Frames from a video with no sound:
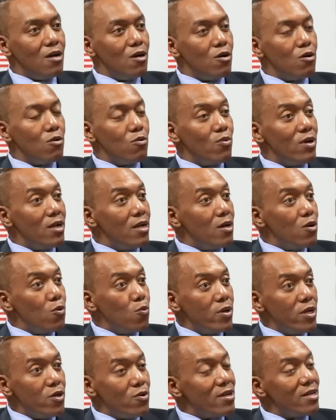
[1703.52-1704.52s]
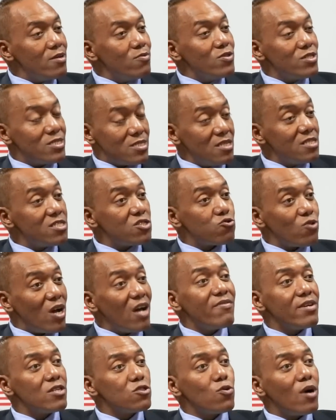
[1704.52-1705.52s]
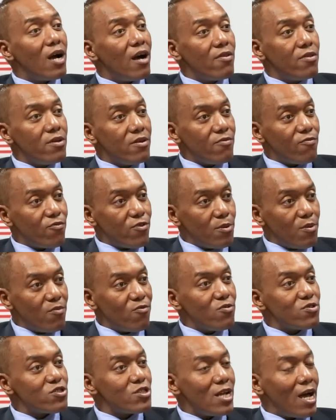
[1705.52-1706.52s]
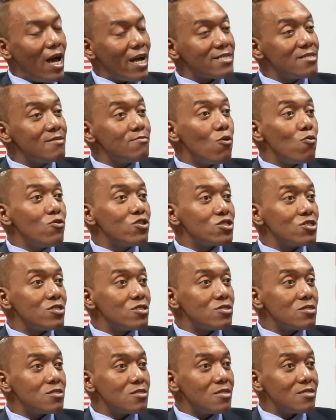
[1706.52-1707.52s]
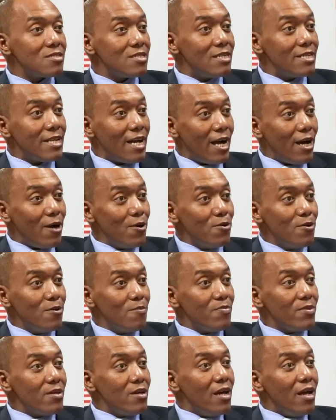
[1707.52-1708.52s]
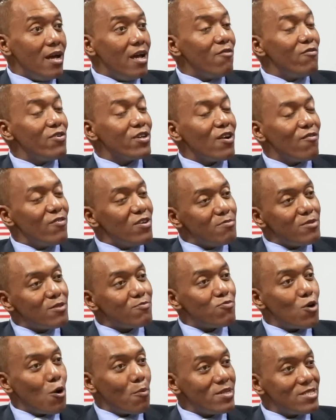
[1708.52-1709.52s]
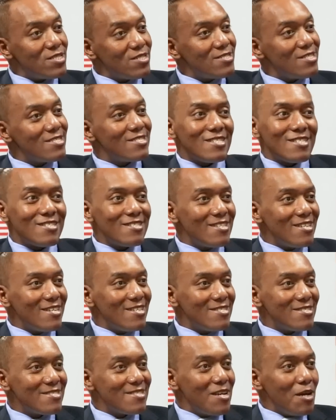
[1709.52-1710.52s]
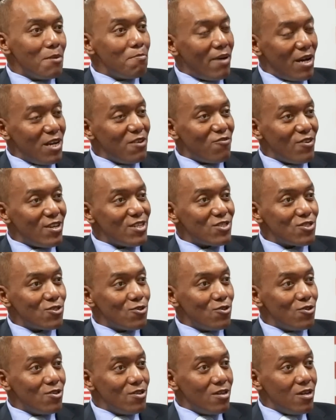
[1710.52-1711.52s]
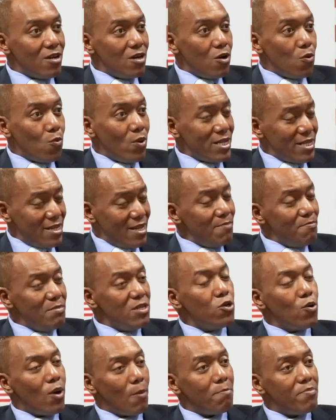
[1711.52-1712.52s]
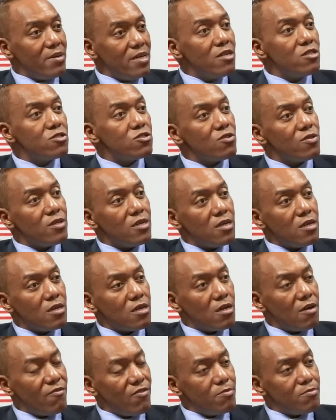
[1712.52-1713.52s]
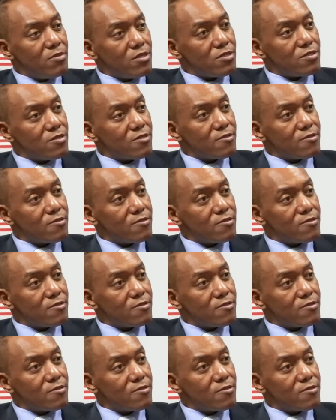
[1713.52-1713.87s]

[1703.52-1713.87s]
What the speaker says: We're still striving to have the Freedom of Information Act in Mauritius till now. Every government promises it in his manifesto. What can be your appeal to the government?